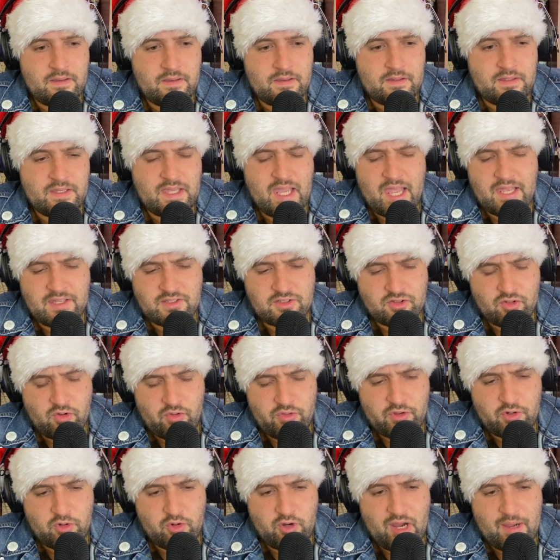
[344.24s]
yeah, so the
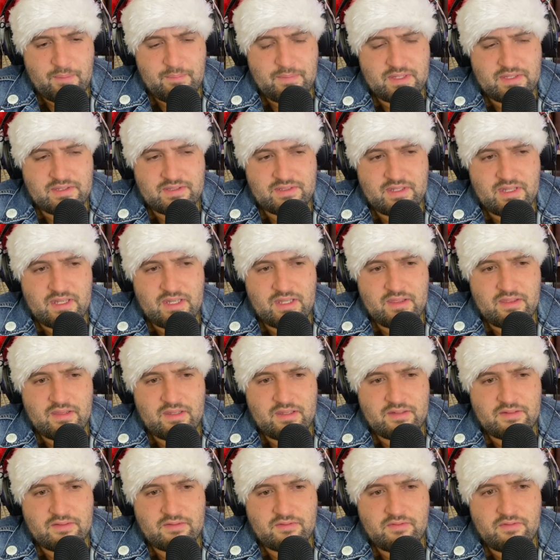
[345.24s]
Krampus in
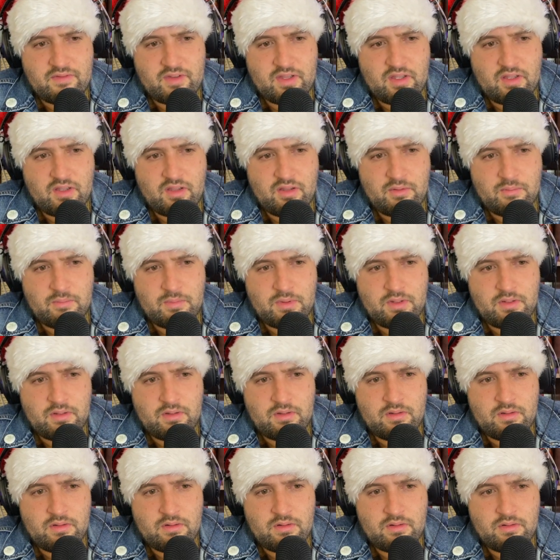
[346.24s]
this film,
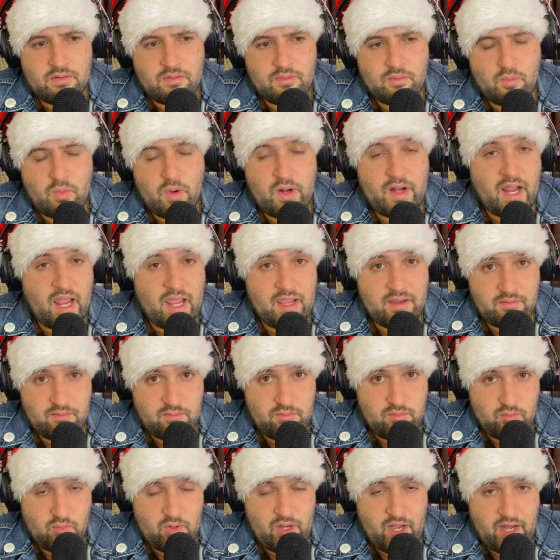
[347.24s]
when
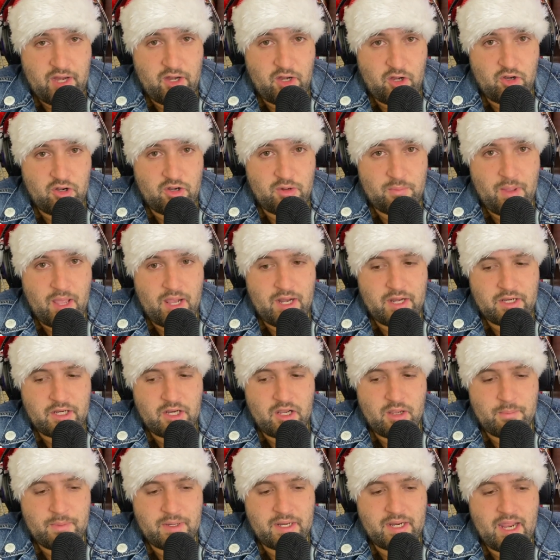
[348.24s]
I heard about it
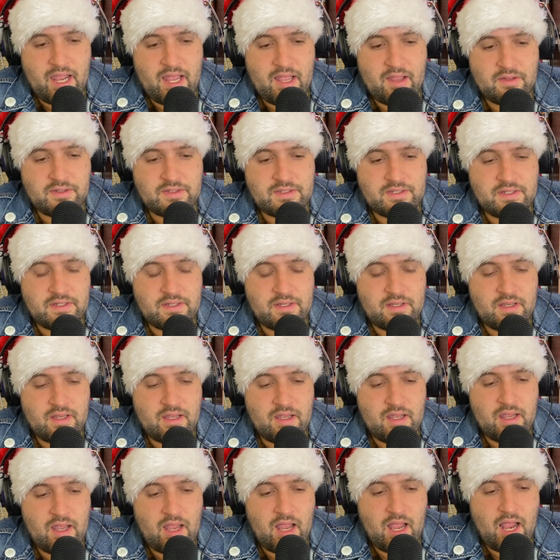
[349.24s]
coming out,
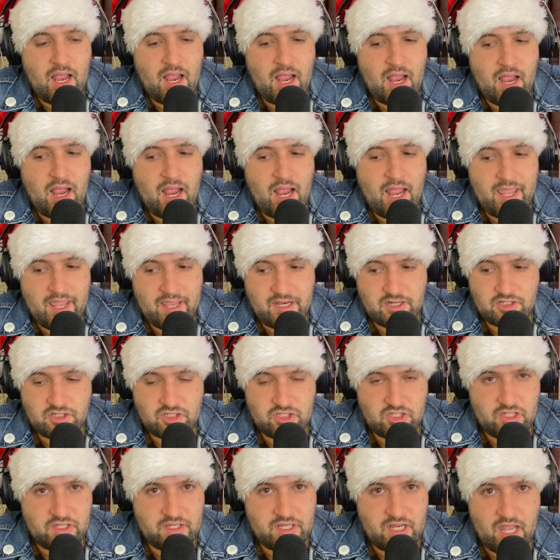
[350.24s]
I
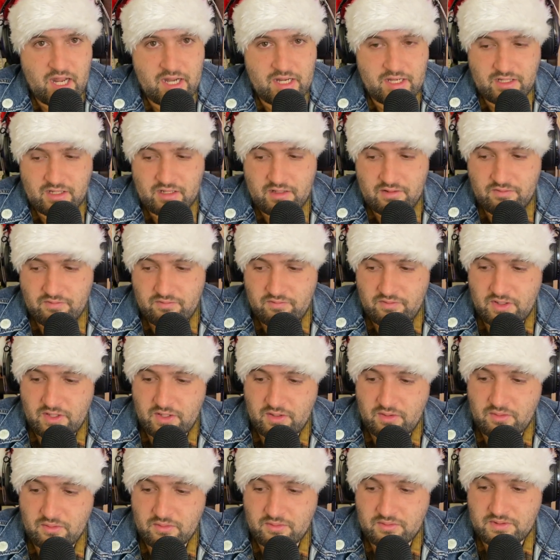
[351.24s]
actually got it
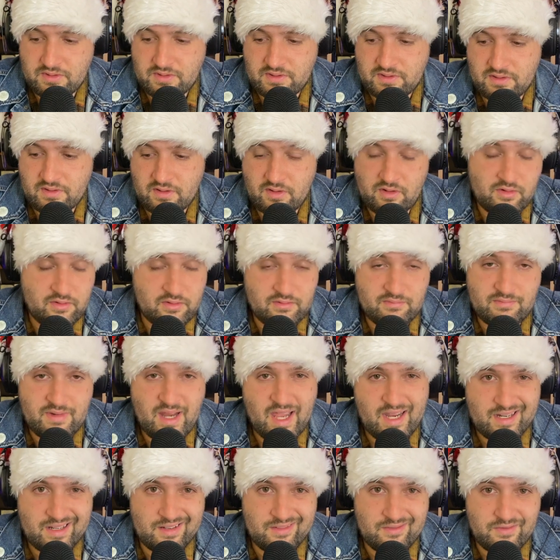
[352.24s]
confused, or
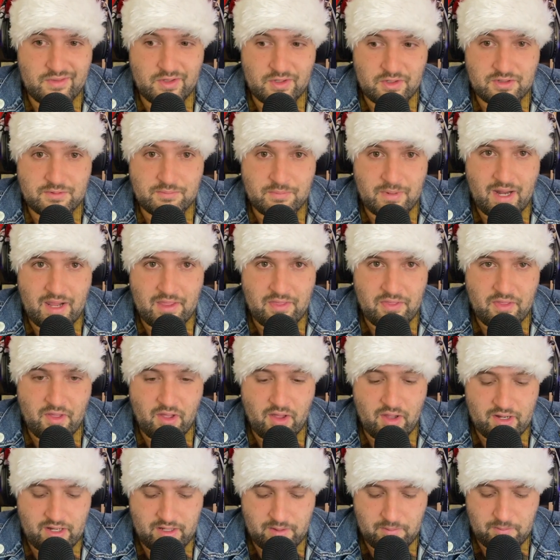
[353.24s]
not confused, but I
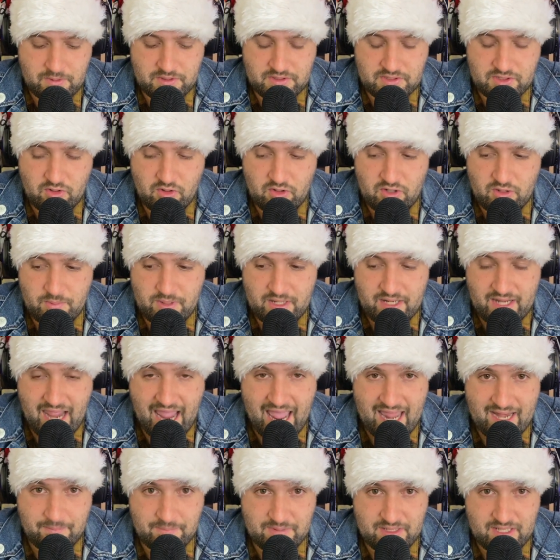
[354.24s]
thought it was going to be an
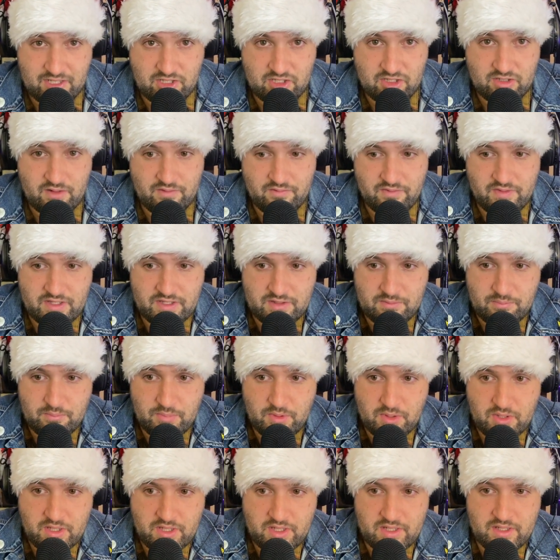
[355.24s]
adaptation of this
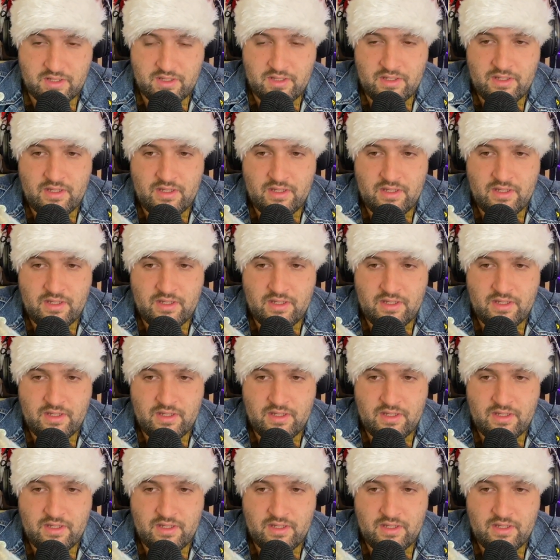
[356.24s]
book.